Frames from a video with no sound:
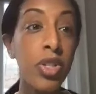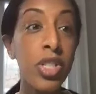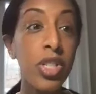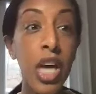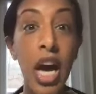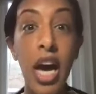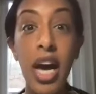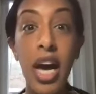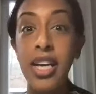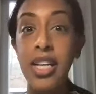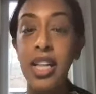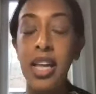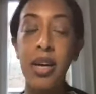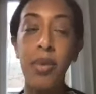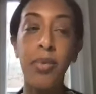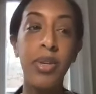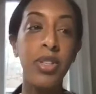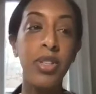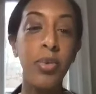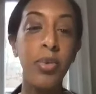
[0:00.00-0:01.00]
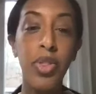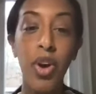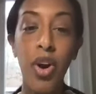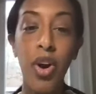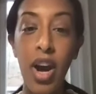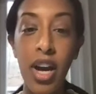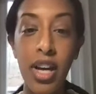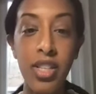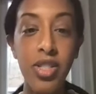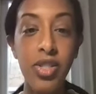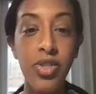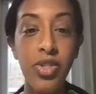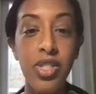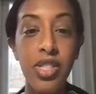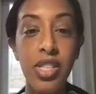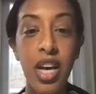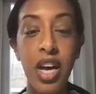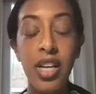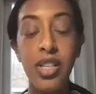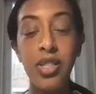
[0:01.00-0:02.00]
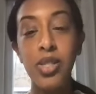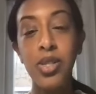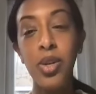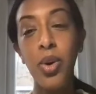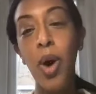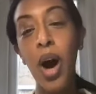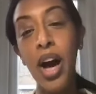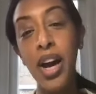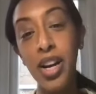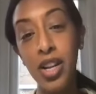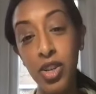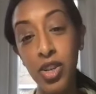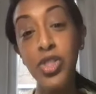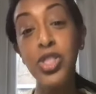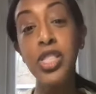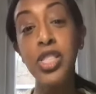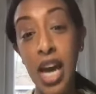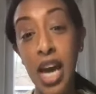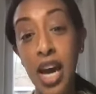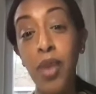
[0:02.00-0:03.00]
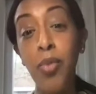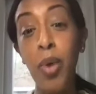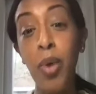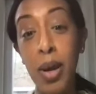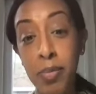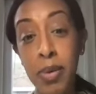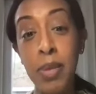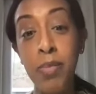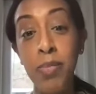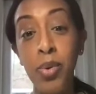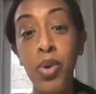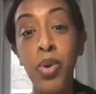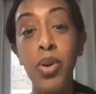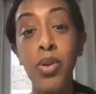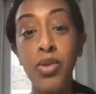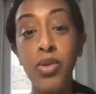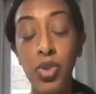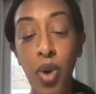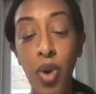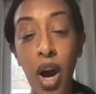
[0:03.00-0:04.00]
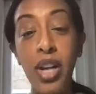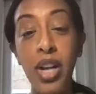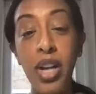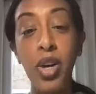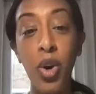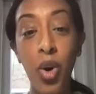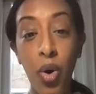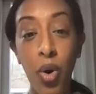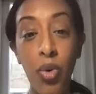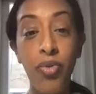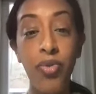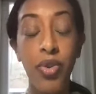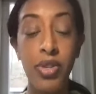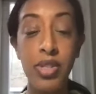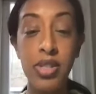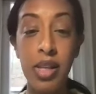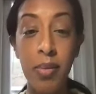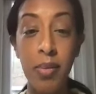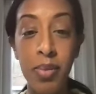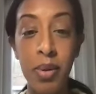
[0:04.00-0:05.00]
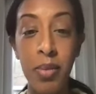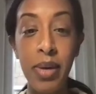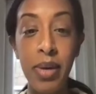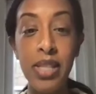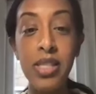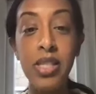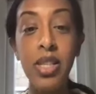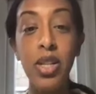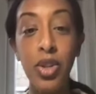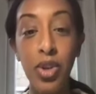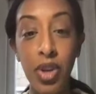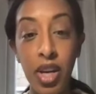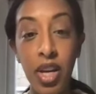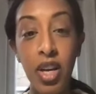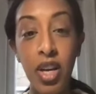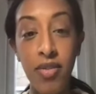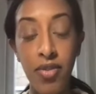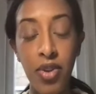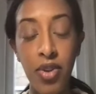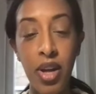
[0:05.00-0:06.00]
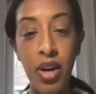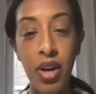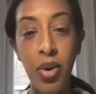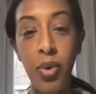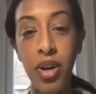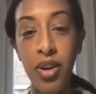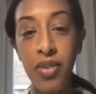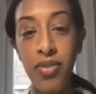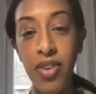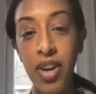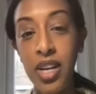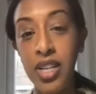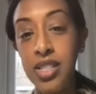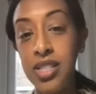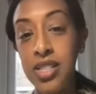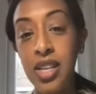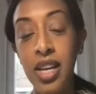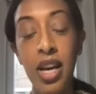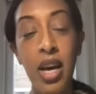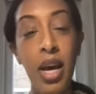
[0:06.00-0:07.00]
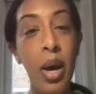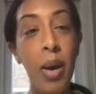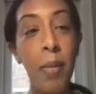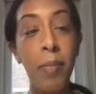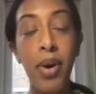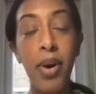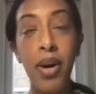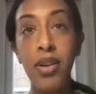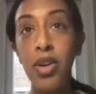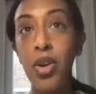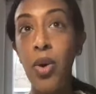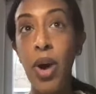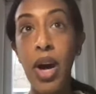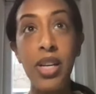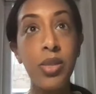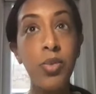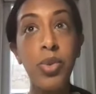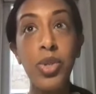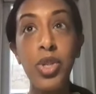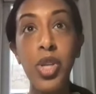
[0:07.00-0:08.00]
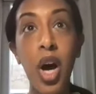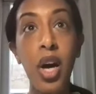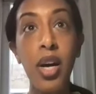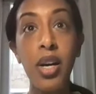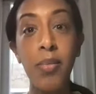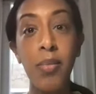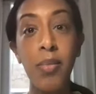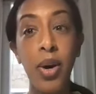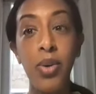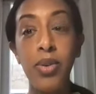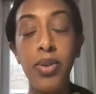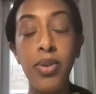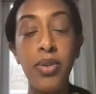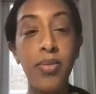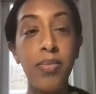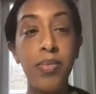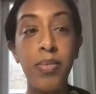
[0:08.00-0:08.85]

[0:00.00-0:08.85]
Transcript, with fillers: our diet, like we do with our exercise. So I understand why people try to go for supplements looking for that quick fix. But, you know, as we'll talk about,